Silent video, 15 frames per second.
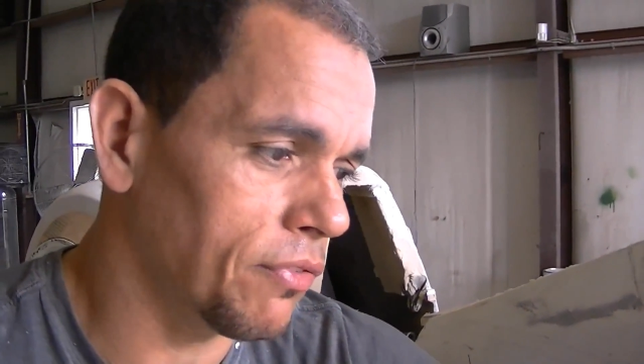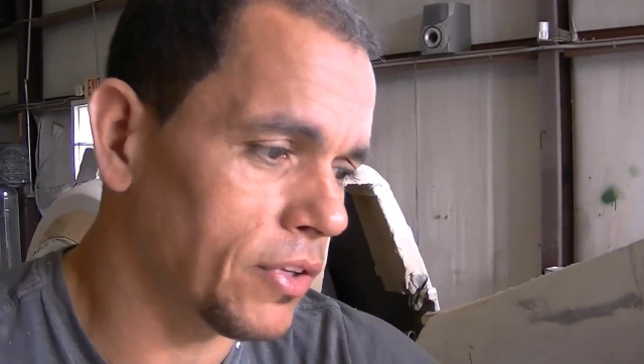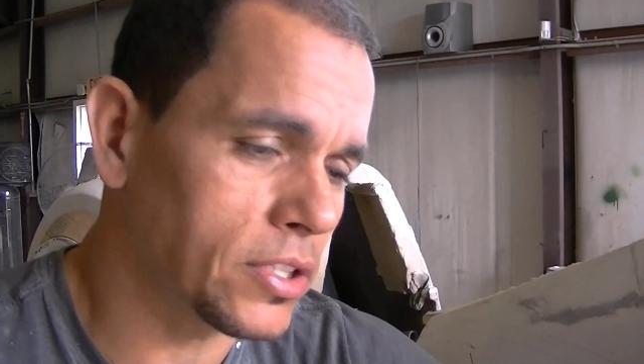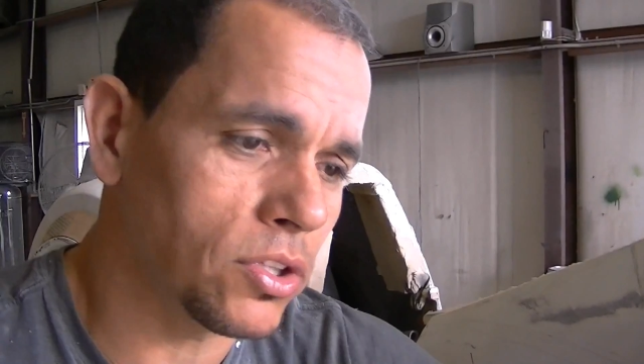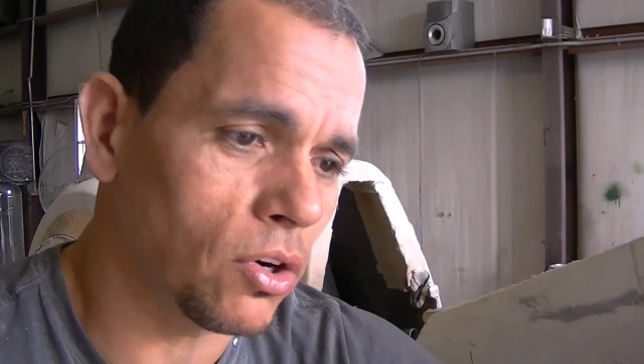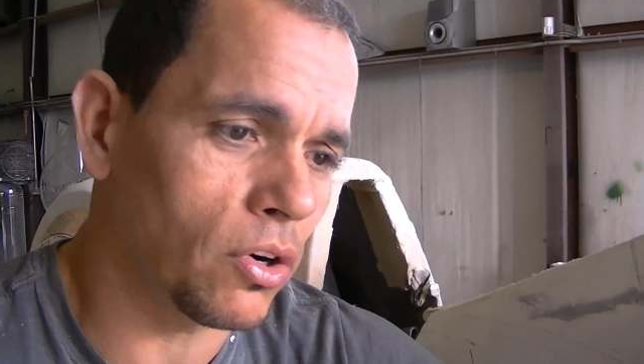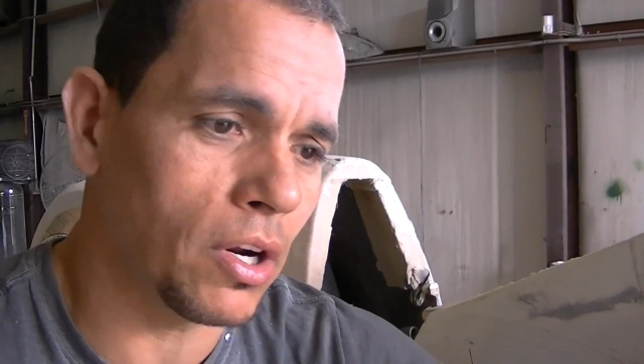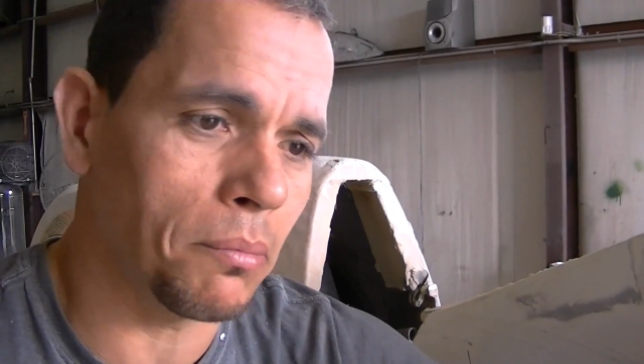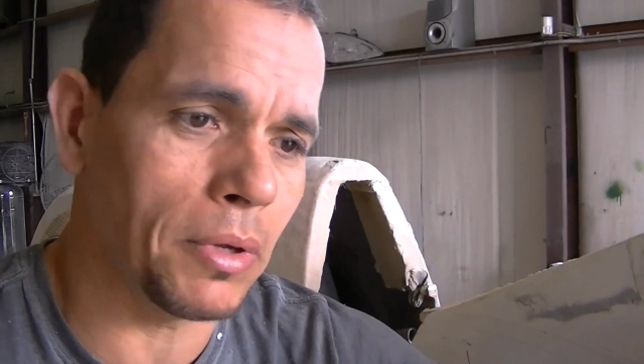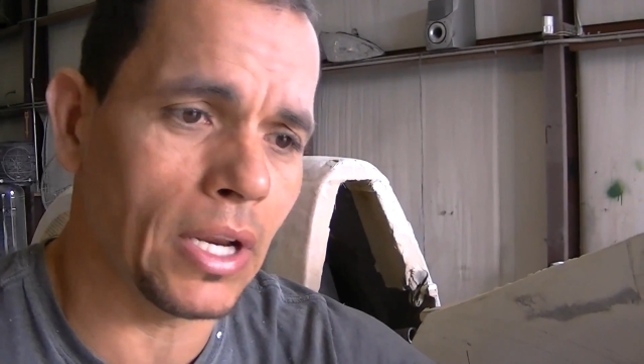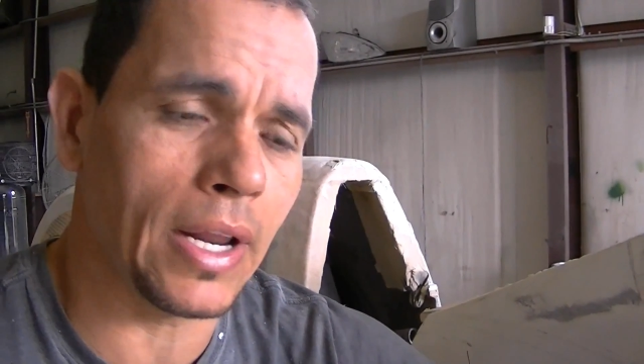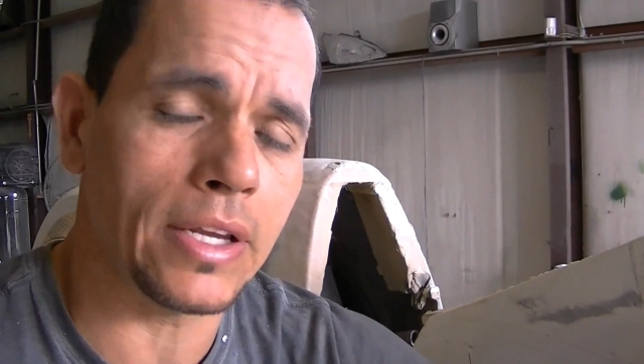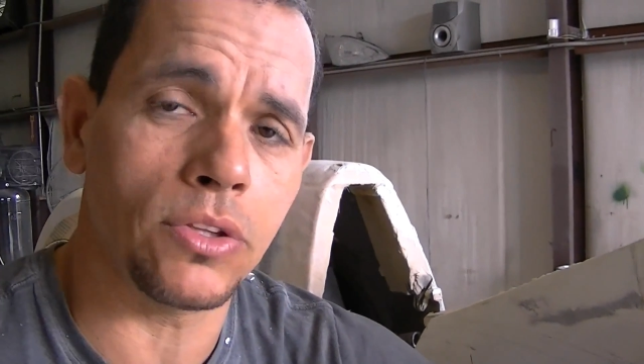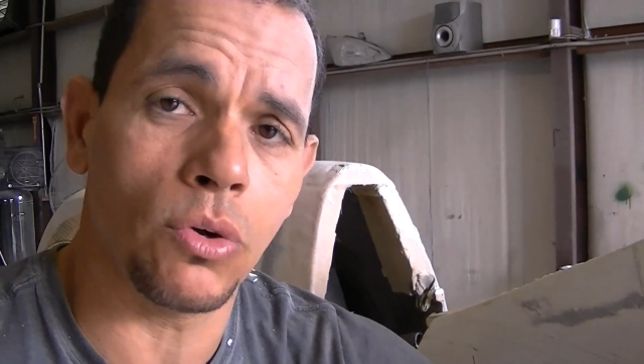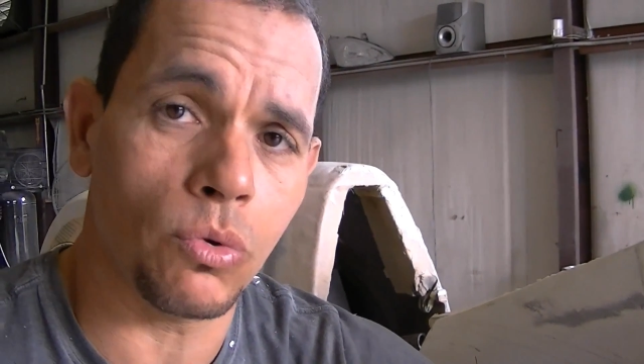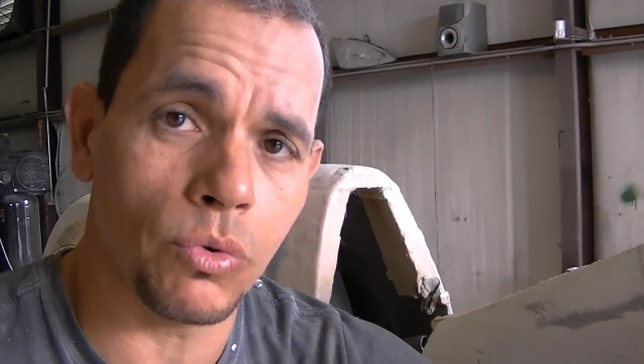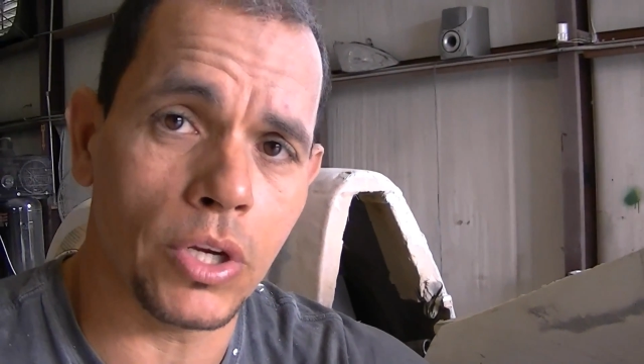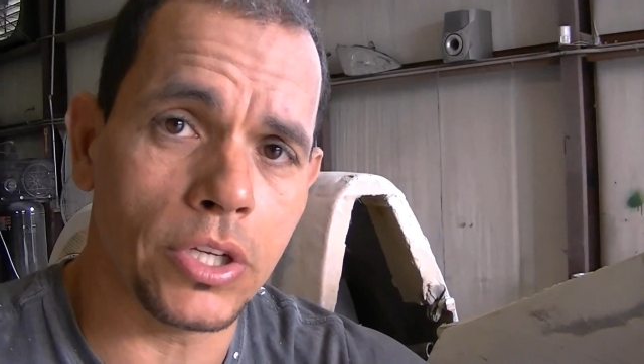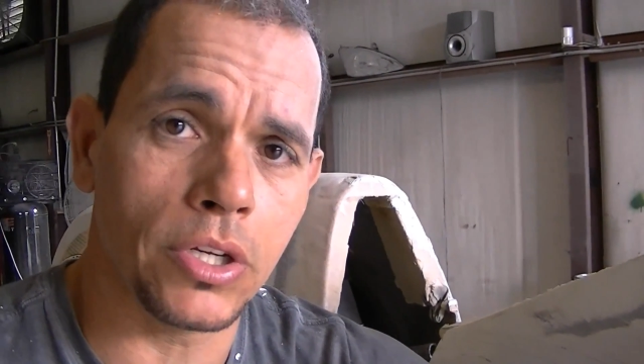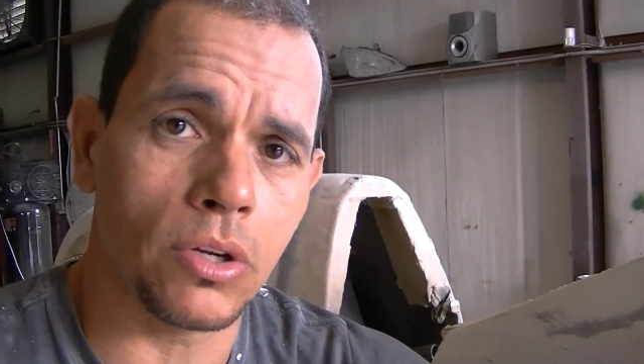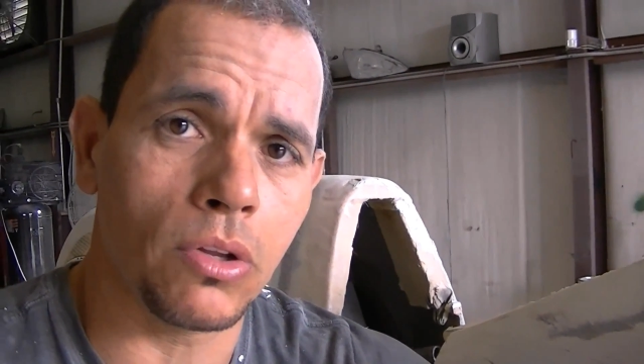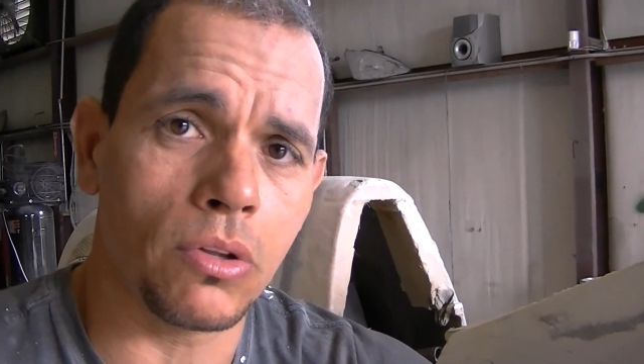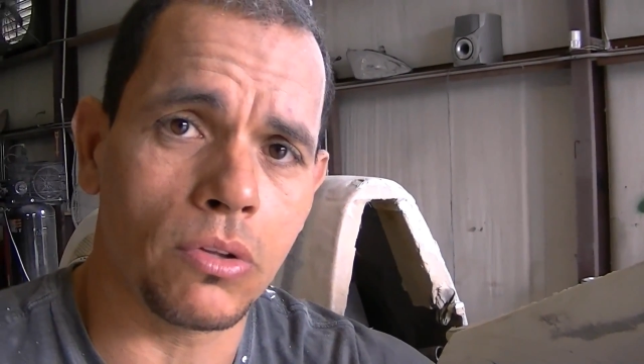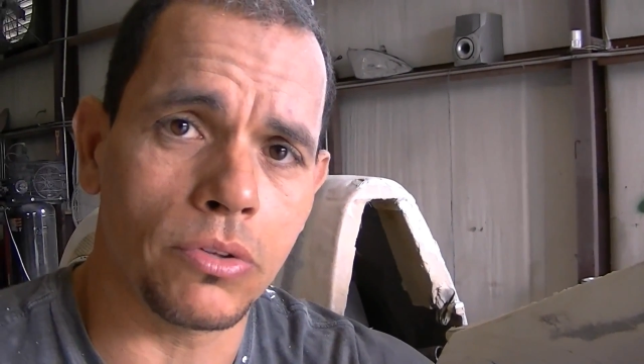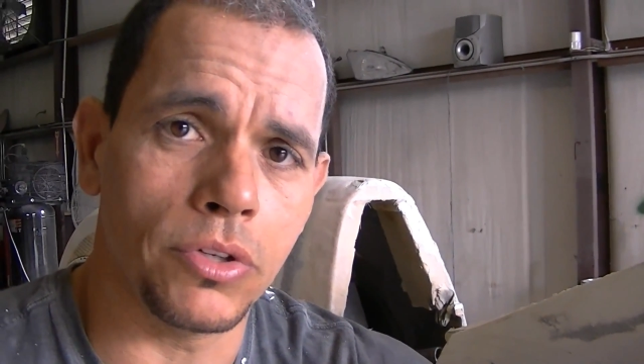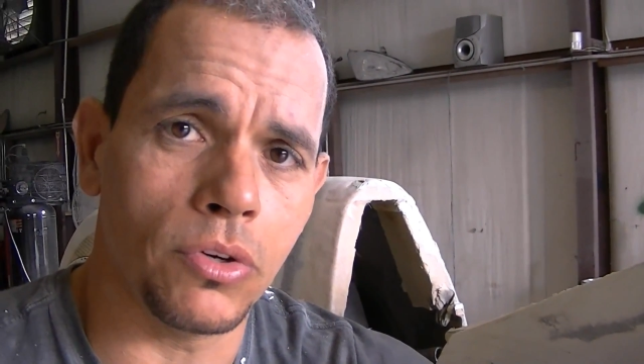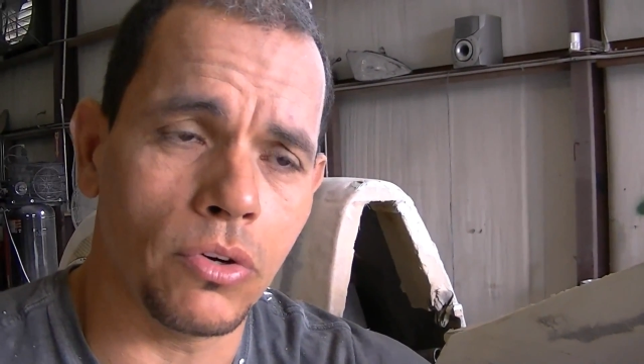if it's not going to be like the original,